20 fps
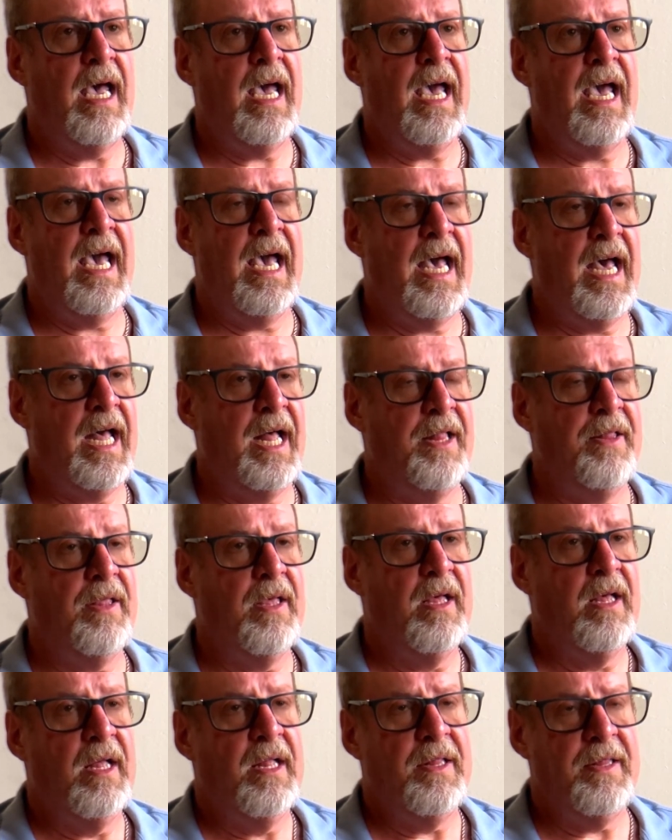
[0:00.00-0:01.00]
and
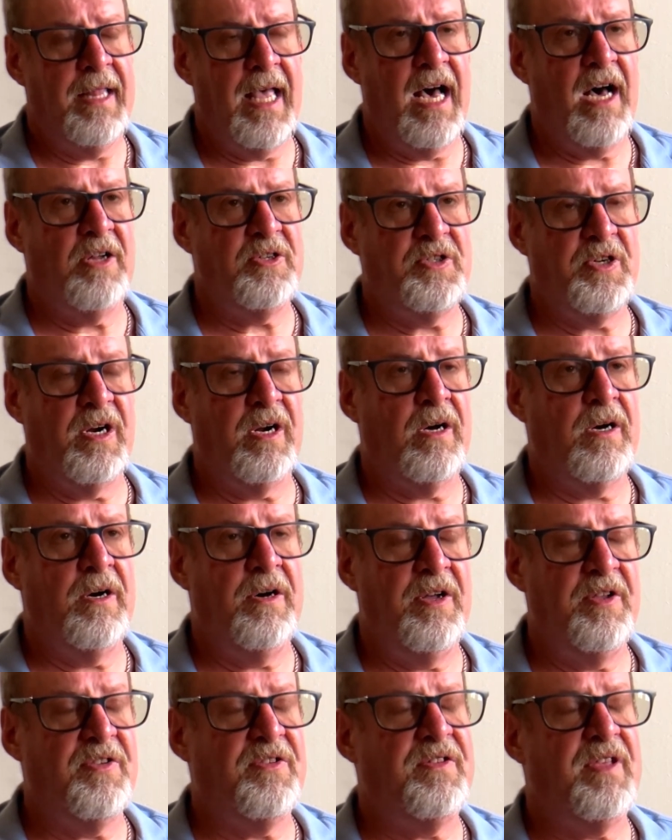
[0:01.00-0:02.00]
now General
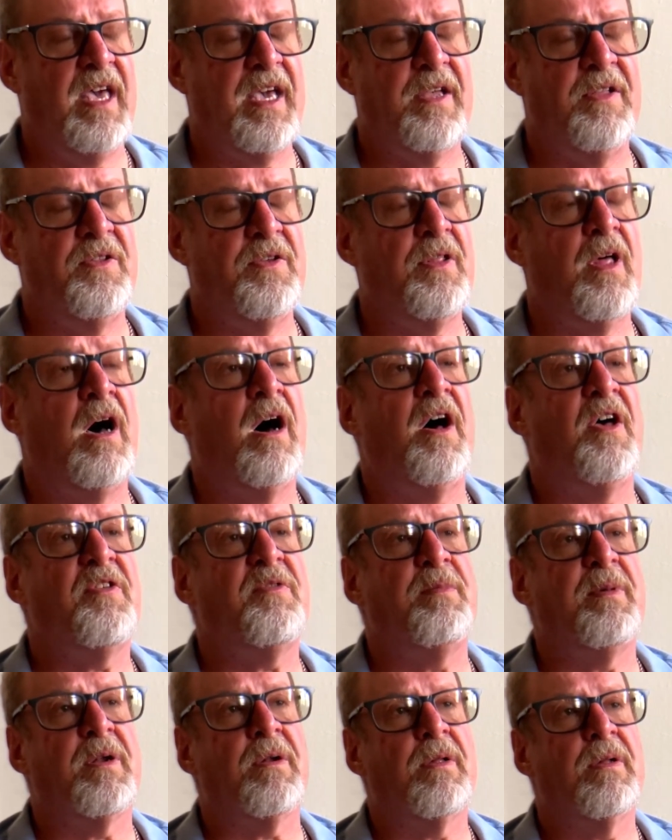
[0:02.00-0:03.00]
Hood's taken to the
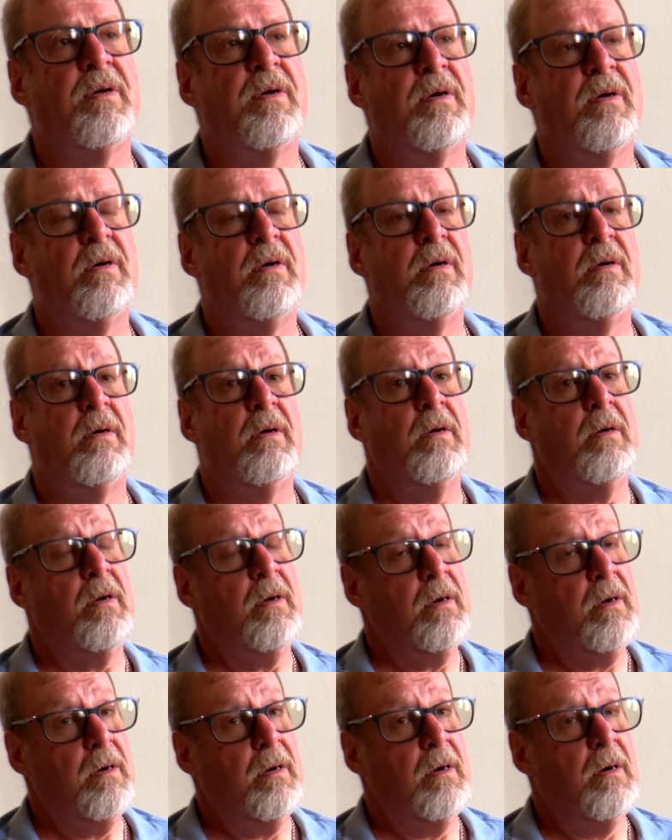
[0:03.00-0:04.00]
hospital.
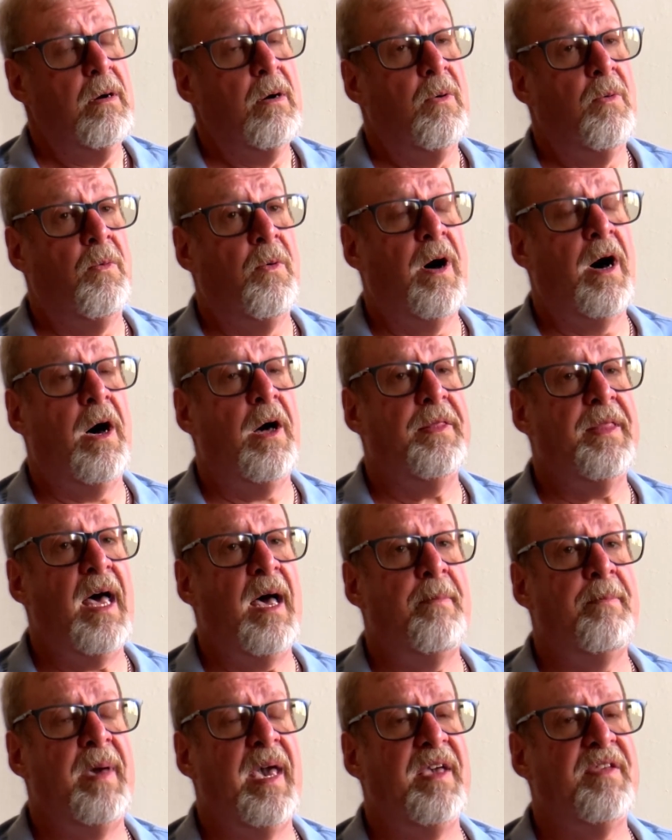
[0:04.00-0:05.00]
Well,
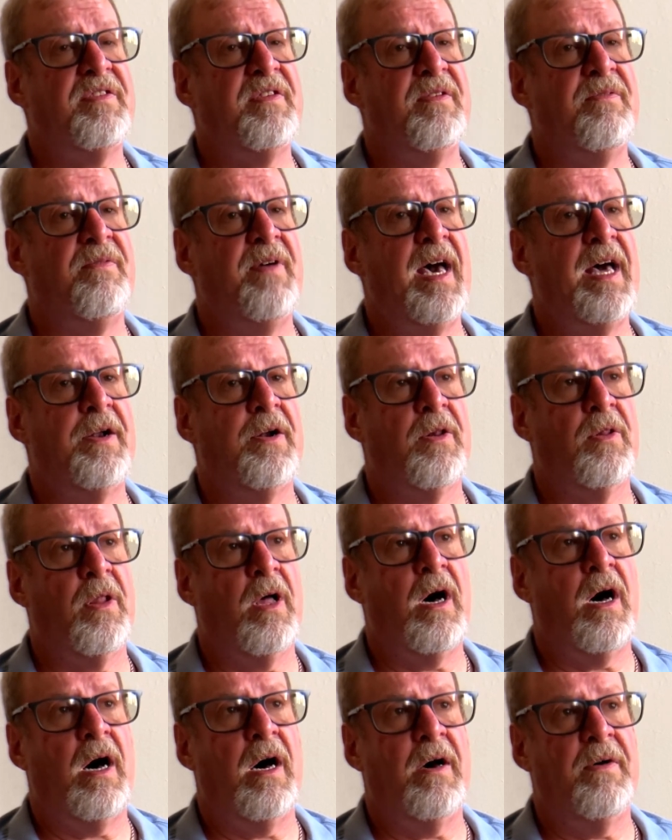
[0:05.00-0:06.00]
that makes Evander
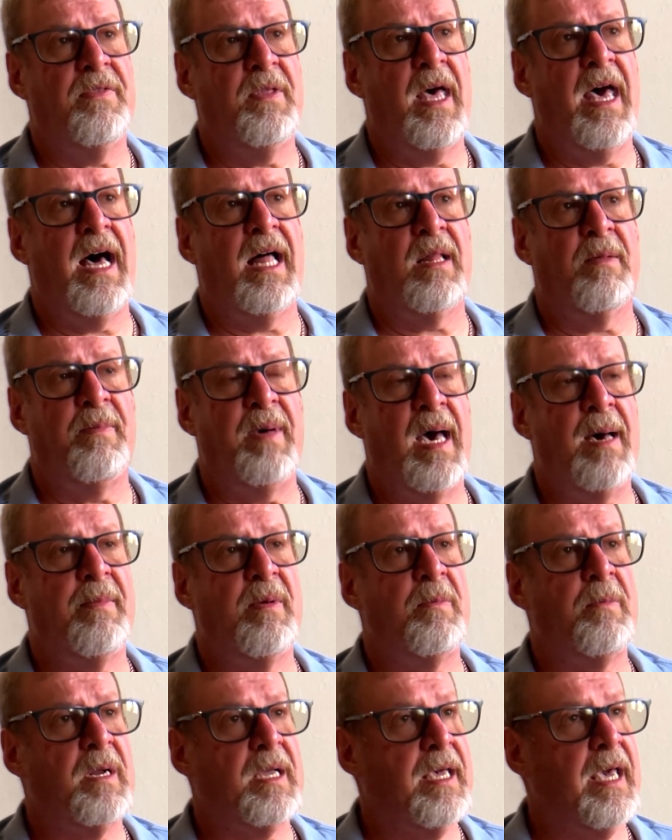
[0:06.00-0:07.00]
Law of the
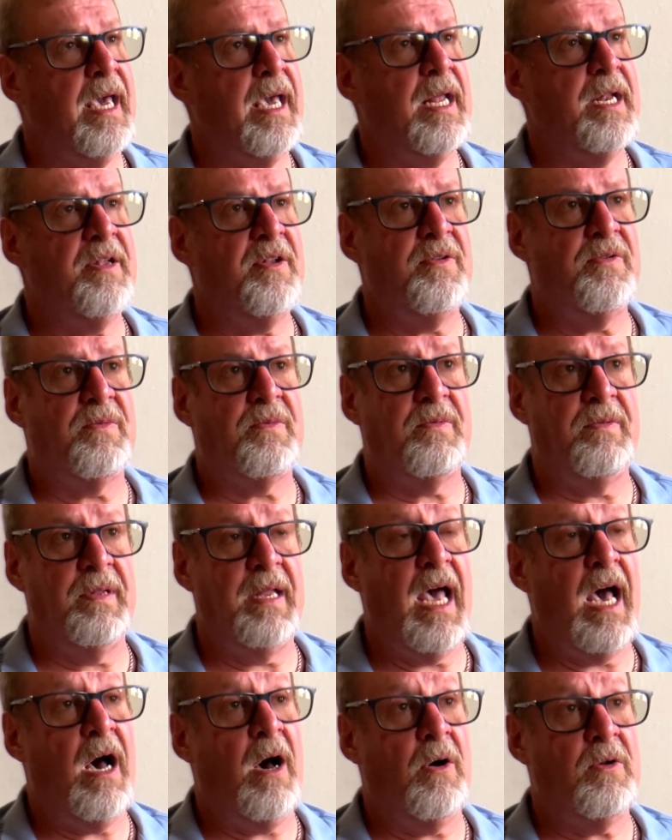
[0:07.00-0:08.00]
Alabama Brigade
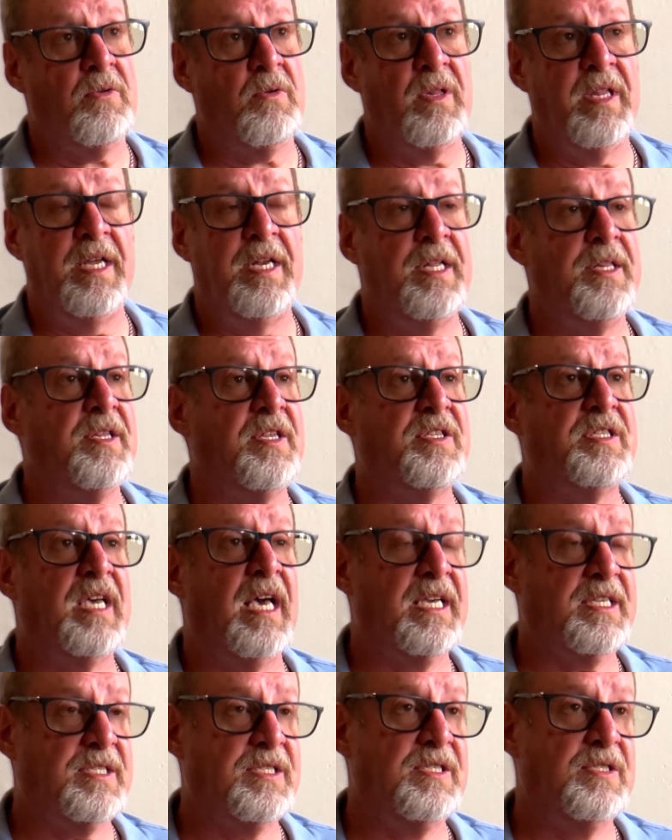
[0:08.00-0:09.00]
now leading the
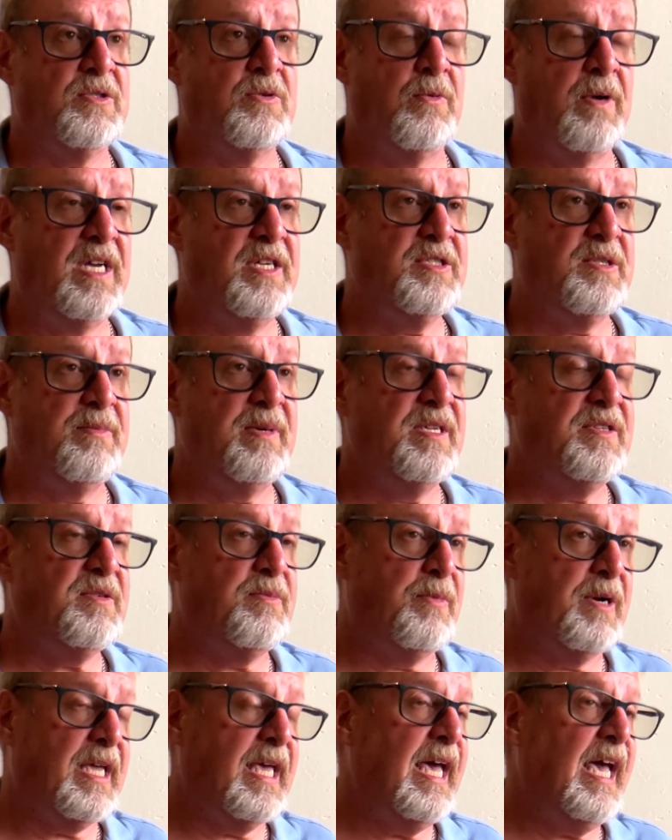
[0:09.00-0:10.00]
Texas regiments
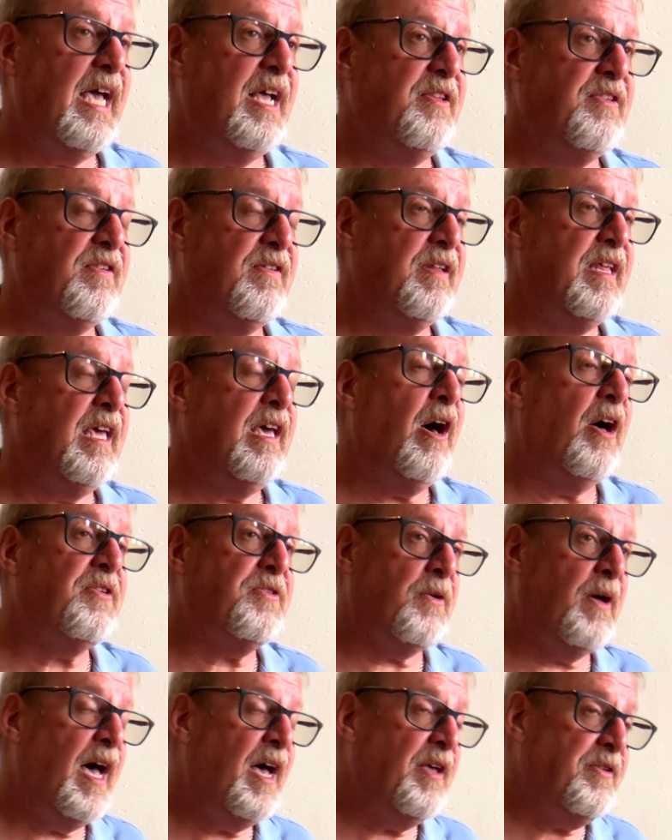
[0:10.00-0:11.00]
and brigades, and he
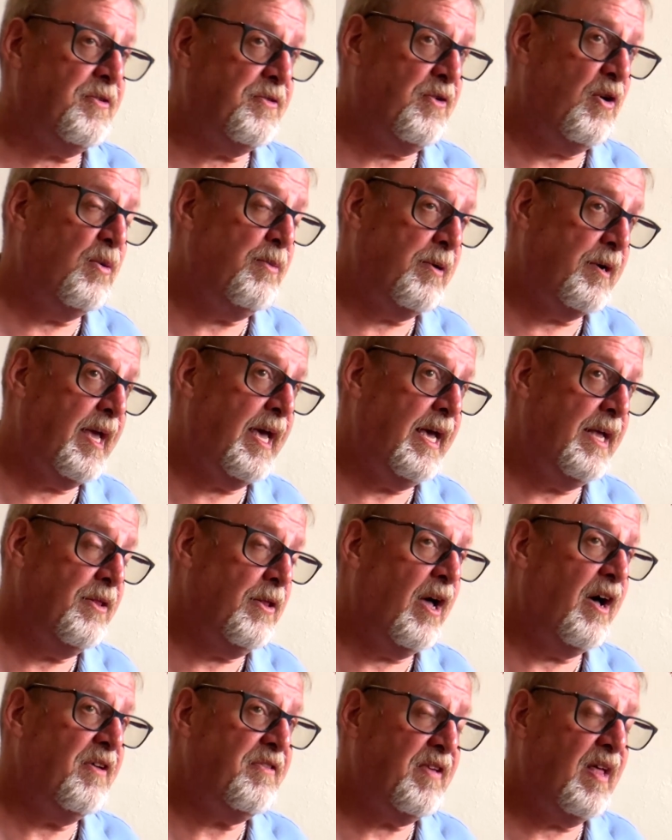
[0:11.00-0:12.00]
also has his own brigade,
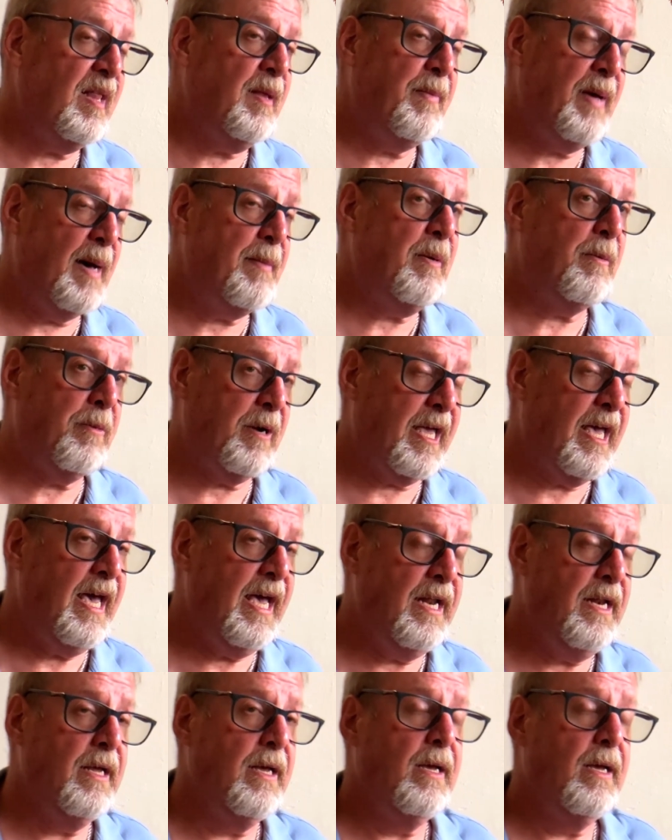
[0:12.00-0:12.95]
Law's Alabama Brigade.